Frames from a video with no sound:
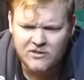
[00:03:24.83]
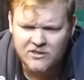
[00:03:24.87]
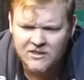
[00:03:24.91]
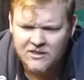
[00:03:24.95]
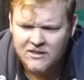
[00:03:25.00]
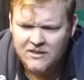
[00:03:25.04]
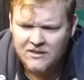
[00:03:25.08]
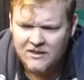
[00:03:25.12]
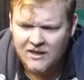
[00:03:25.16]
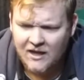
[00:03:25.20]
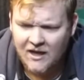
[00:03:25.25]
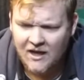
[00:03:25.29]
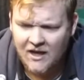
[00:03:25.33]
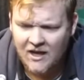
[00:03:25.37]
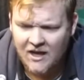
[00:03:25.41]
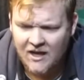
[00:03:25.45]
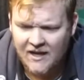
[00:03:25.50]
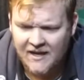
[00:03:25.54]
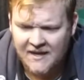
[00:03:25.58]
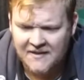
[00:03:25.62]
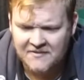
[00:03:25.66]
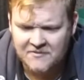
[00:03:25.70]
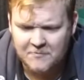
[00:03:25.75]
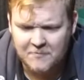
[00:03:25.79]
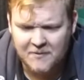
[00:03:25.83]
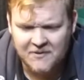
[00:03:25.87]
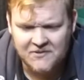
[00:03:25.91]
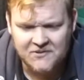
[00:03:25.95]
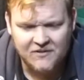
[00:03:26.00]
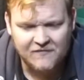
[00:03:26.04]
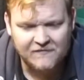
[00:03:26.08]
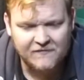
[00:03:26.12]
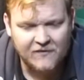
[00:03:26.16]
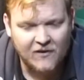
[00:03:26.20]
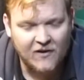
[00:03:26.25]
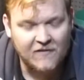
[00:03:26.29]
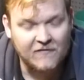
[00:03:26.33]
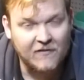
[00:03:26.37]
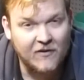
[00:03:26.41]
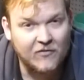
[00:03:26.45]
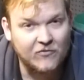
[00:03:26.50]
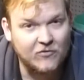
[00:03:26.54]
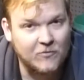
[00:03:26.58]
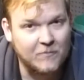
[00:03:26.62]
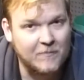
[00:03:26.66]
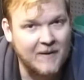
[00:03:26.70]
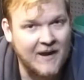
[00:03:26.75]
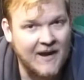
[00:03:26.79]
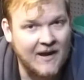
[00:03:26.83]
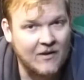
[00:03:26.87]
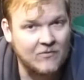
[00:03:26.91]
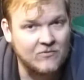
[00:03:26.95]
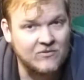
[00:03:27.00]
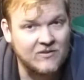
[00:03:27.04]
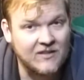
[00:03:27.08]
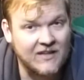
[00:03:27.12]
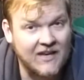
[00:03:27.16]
It has a budget of £500.